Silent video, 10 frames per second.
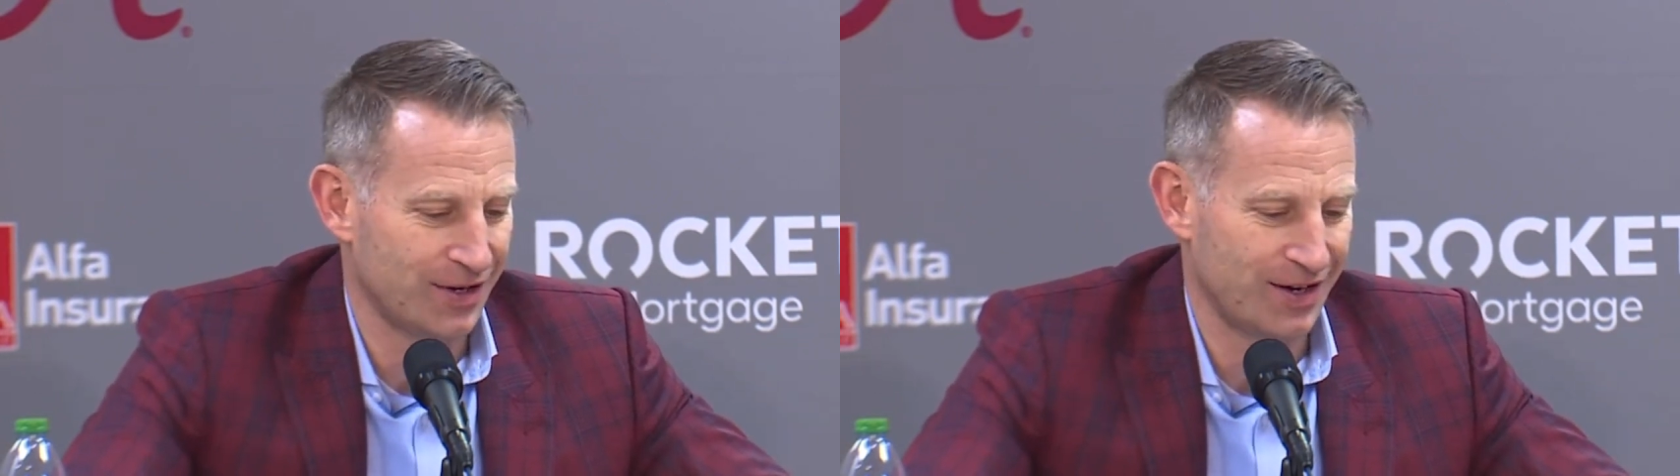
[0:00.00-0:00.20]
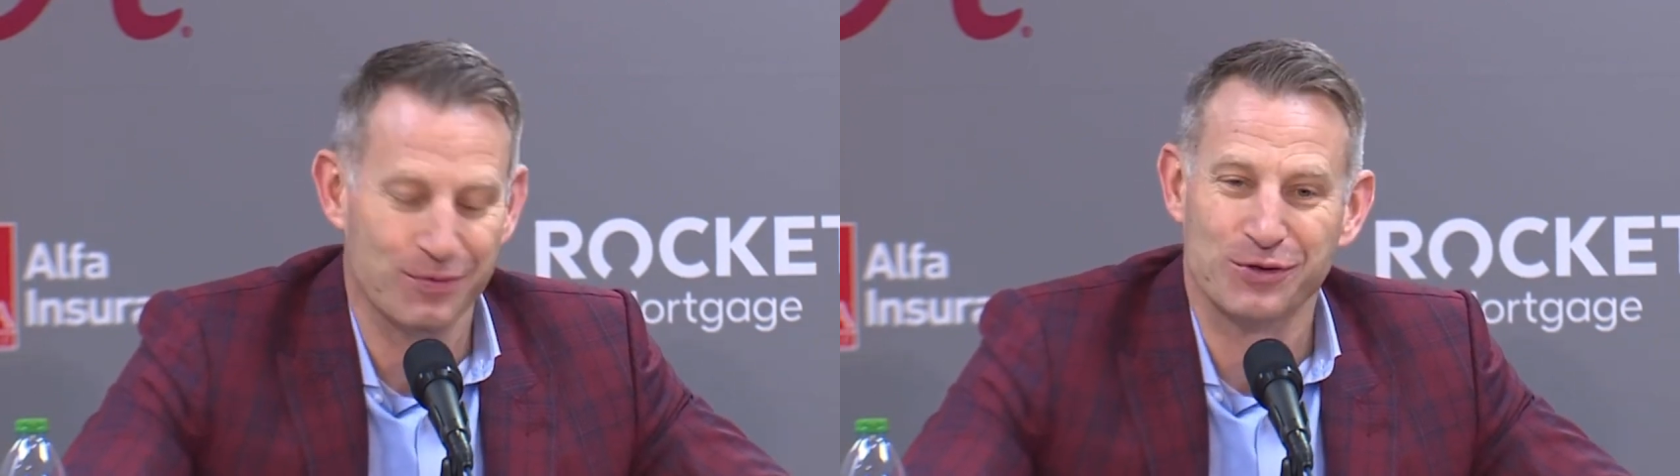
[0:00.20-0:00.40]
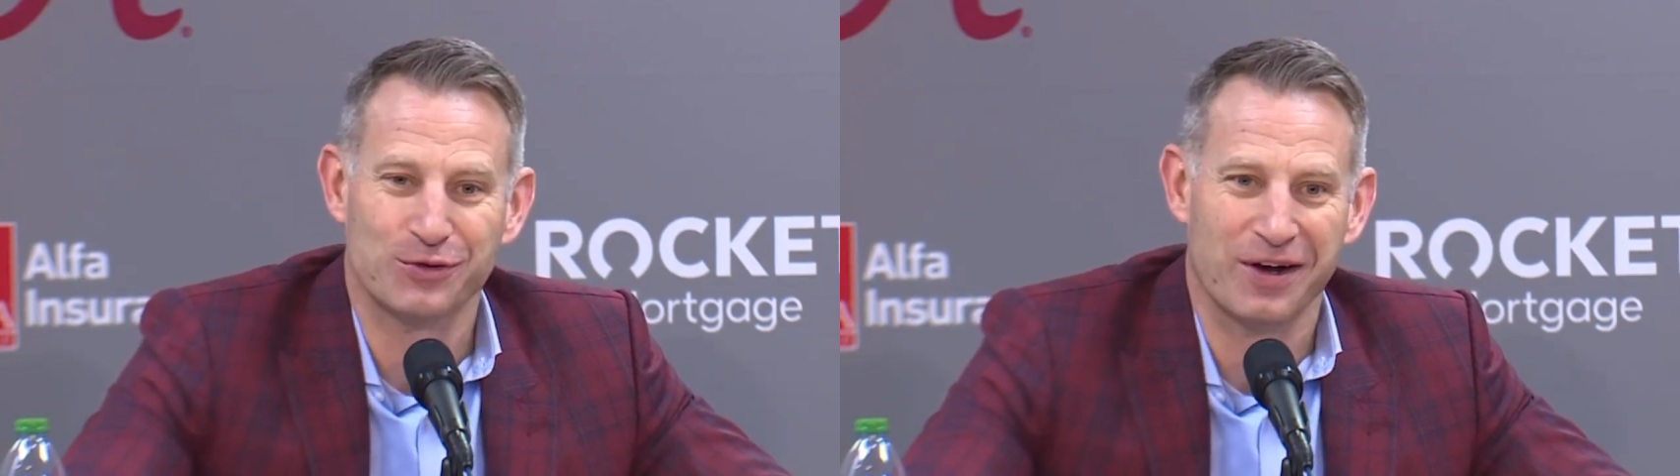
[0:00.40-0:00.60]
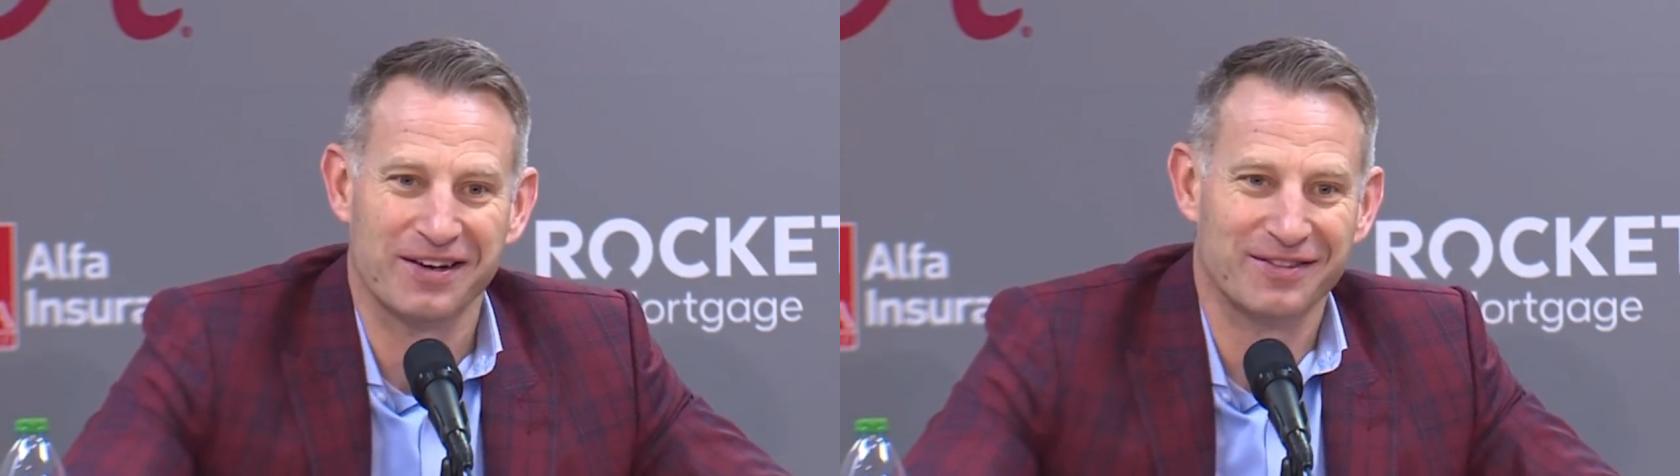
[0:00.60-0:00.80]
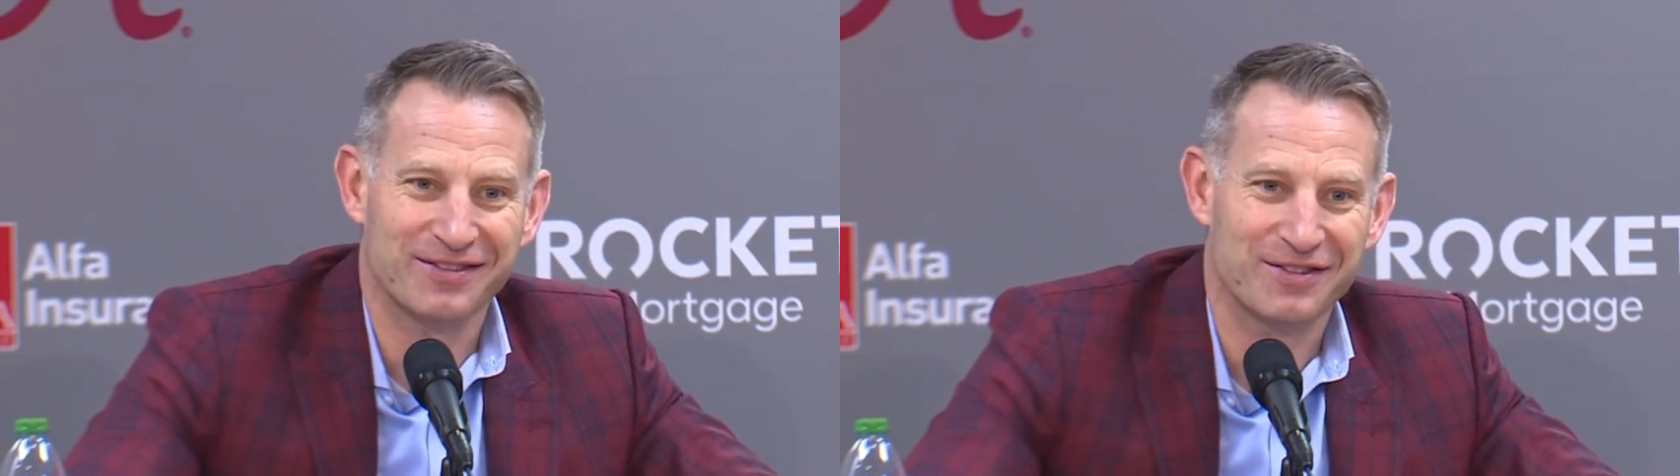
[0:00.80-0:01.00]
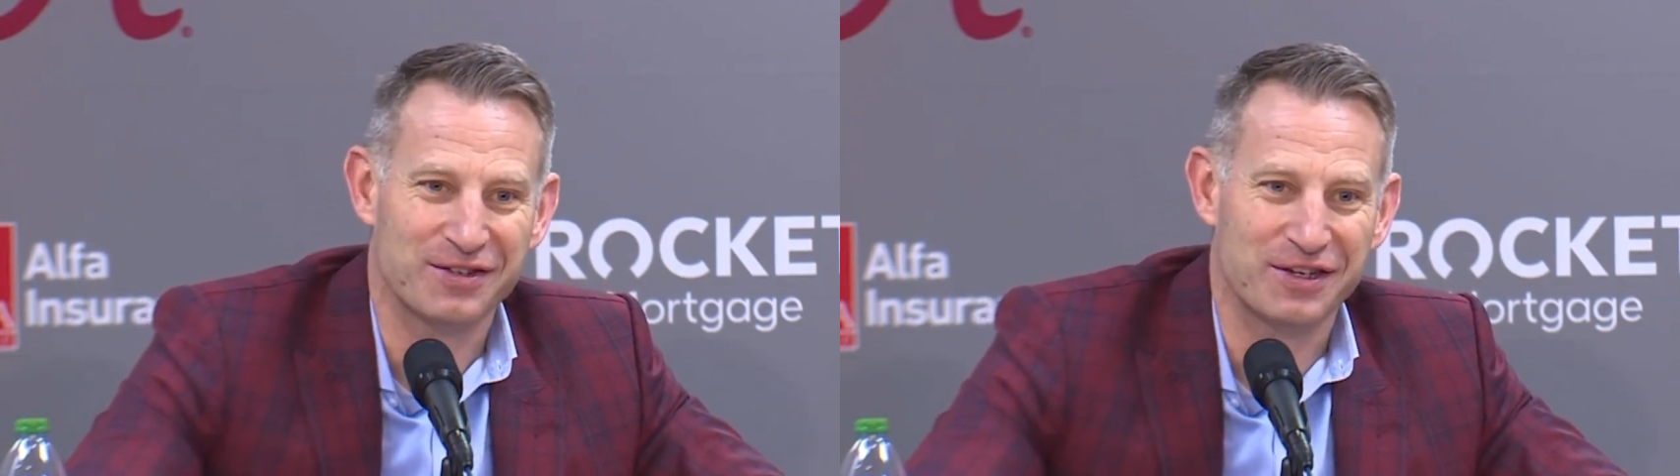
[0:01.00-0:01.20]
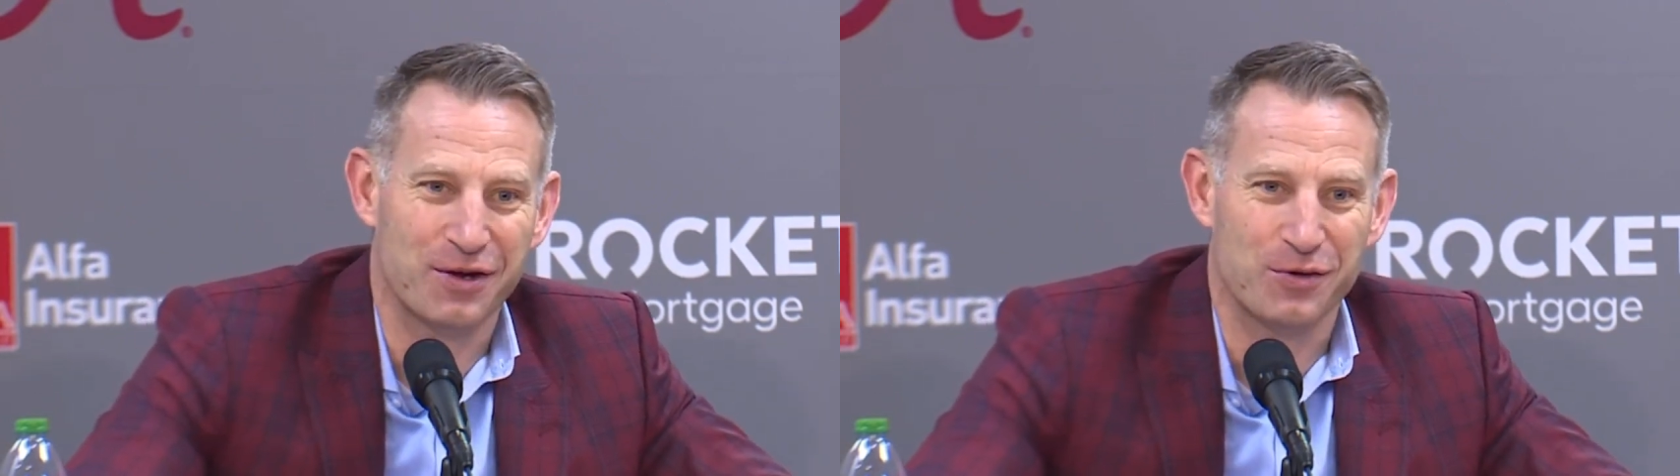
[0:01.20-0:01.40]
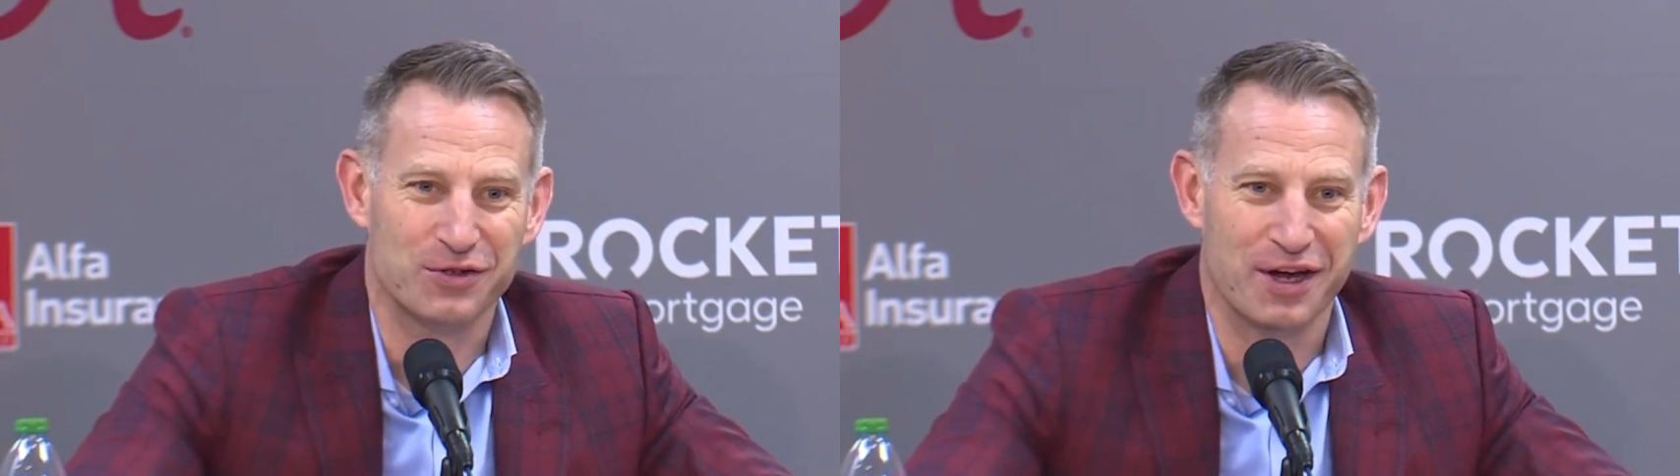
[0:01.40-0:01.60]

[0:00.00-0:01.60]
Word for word: it was great to see Coach